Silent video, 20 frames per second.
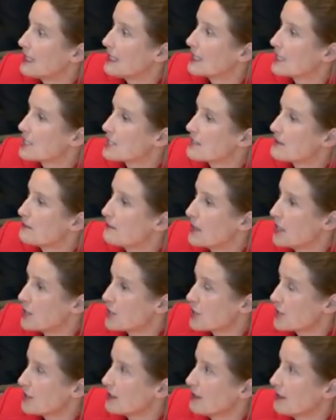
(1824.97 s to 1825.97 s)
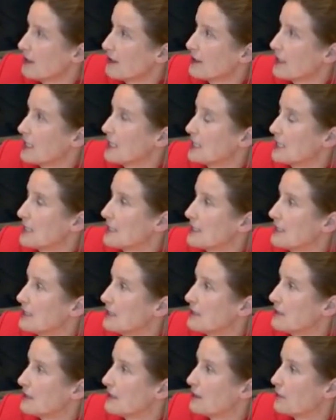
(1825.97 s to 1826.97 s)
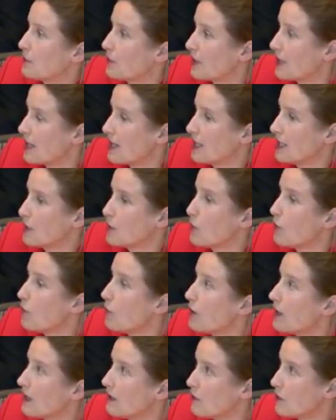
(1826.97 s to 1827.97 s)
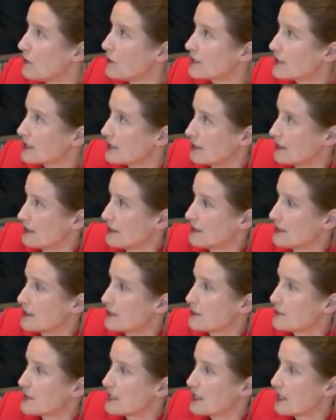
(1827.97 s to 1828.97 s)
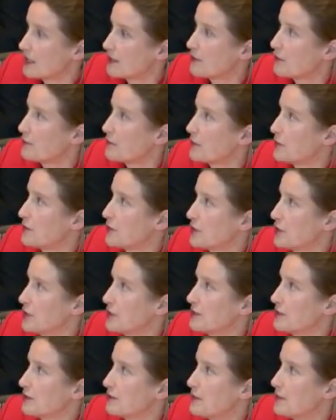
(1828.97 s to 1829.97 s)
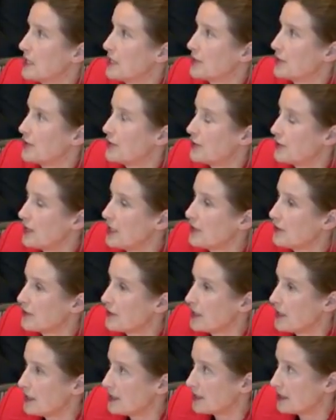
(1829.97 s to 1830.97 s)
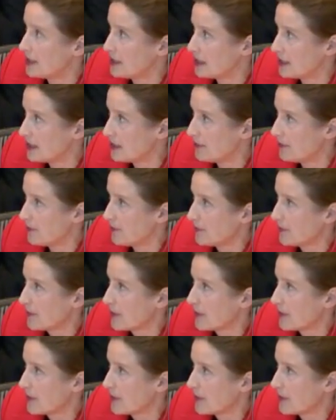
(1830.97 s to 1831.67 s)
It doesn't mention, it doesn't apply or alter the substantive provisions of Part 3 of the ECT.